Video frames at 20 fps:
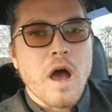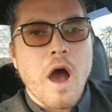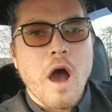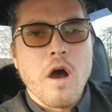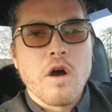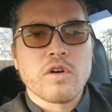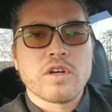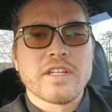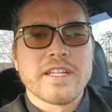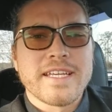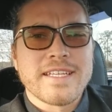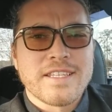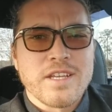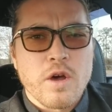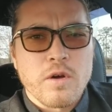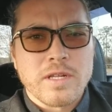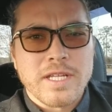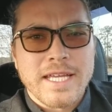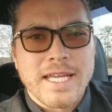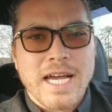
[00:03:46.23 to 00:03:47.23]
Oakley
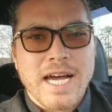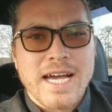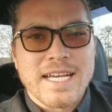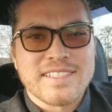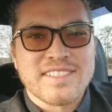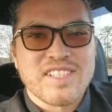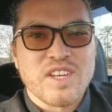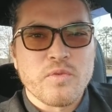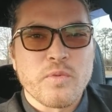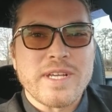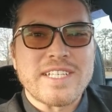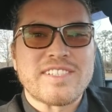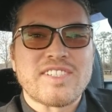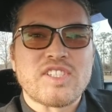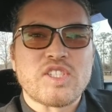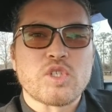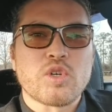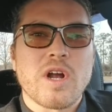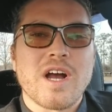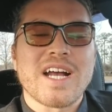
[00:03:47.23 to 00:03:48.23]
Doakley, guys. So we
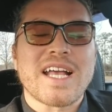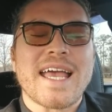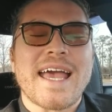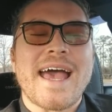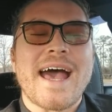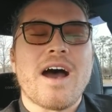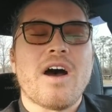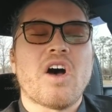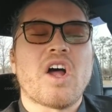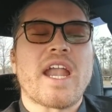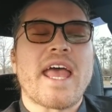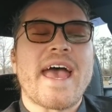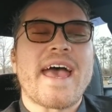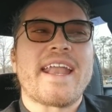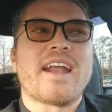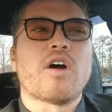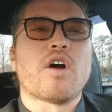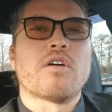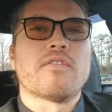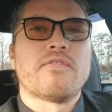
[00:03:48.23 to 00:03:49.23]
struck out
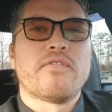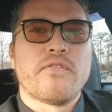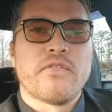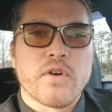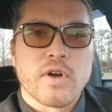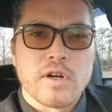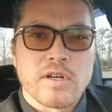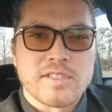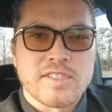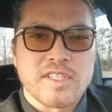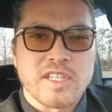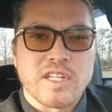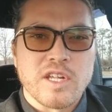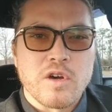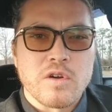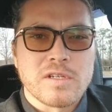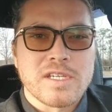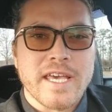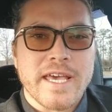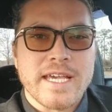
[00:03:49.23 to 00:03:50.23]
at our first
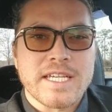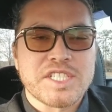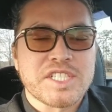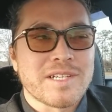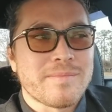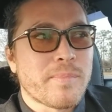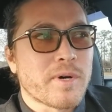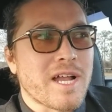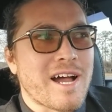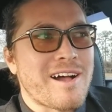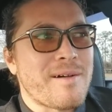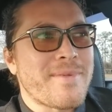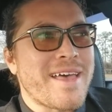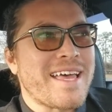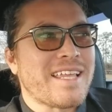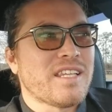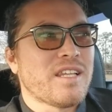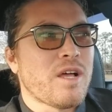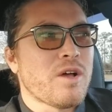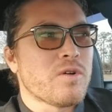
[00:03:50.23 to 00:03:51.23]
location, but I'm
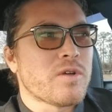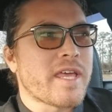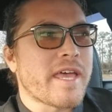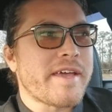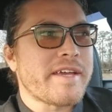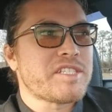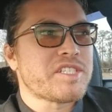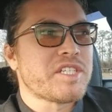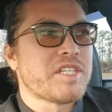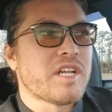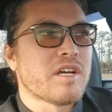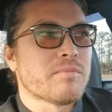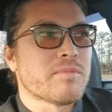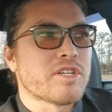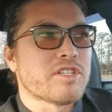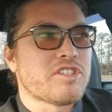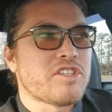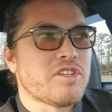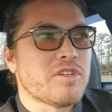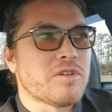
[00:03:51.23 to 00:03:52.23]
at location
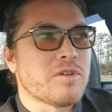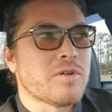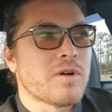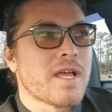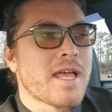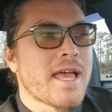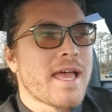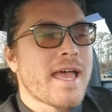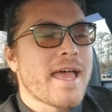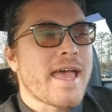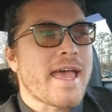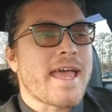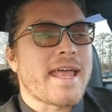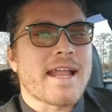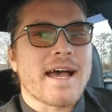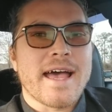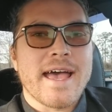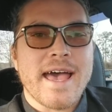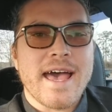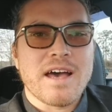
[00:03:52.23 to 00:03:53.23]
number two, and
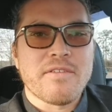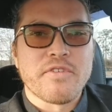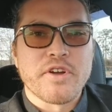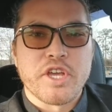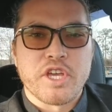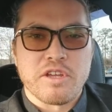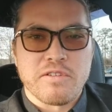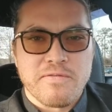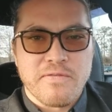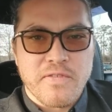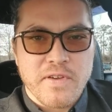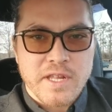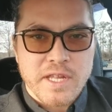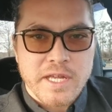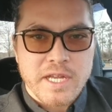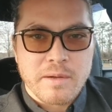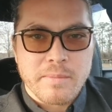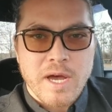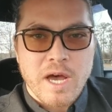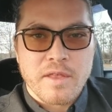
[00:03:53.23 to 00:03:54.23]
I have a good
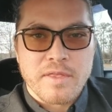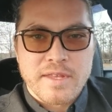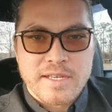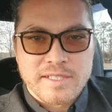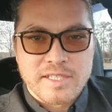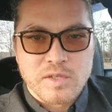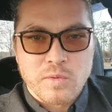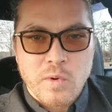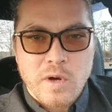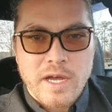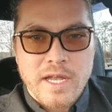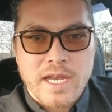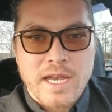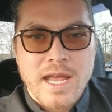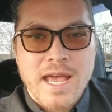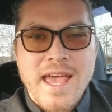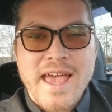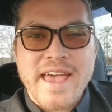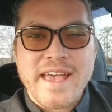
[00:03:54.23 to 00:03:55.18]
feeling about this one.